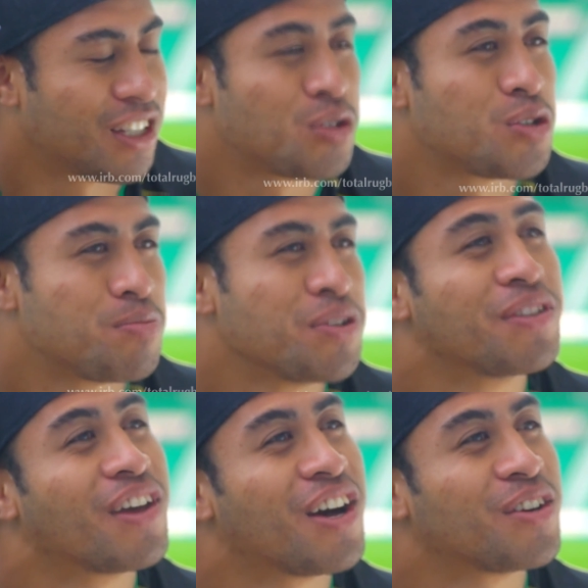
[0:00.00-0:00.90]
Tusi being
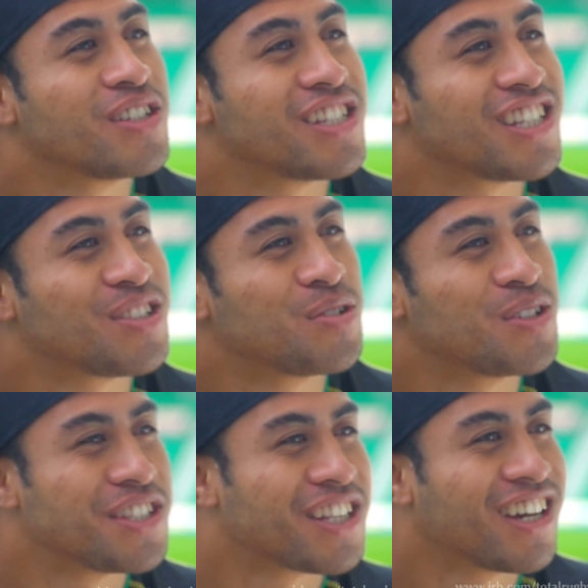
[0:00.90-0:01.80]
the eldest, he's
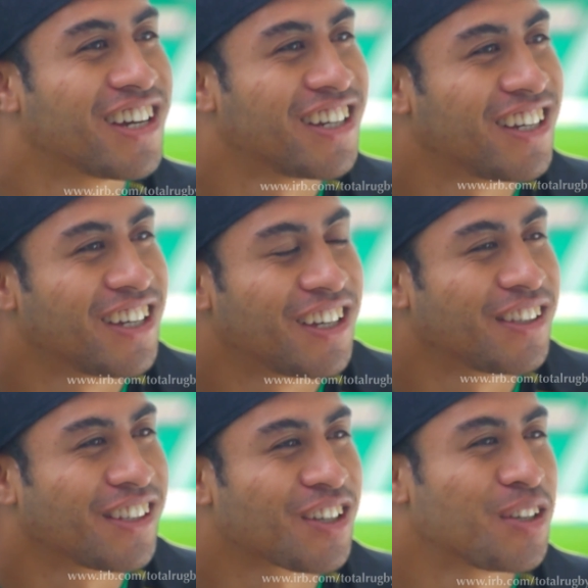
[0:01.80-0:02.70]
always the
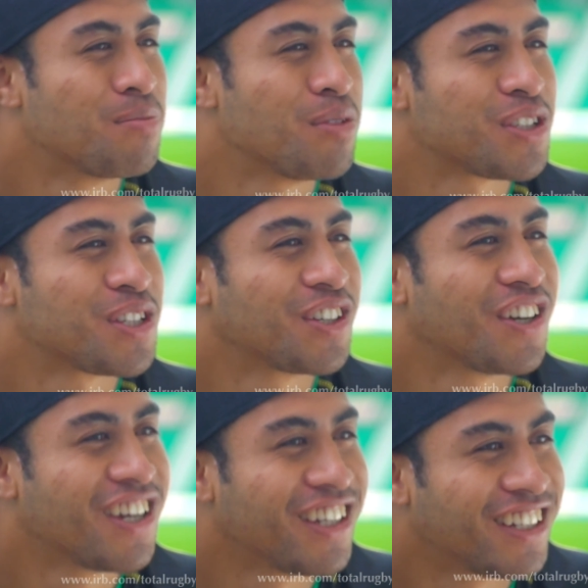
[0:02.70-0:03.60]
kind of bossy
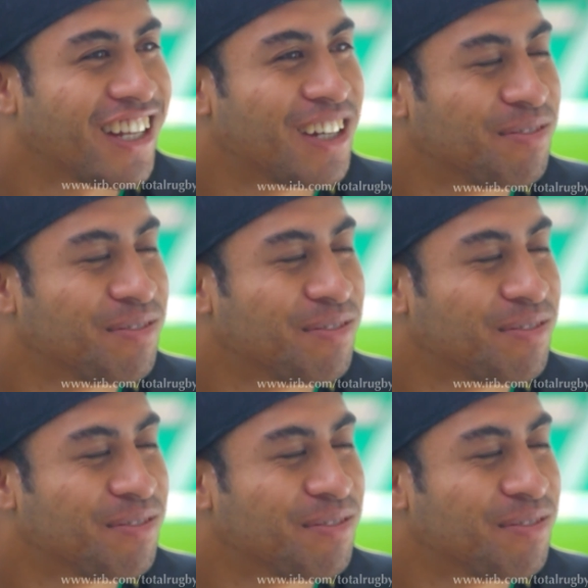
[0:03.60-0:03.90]
guy, and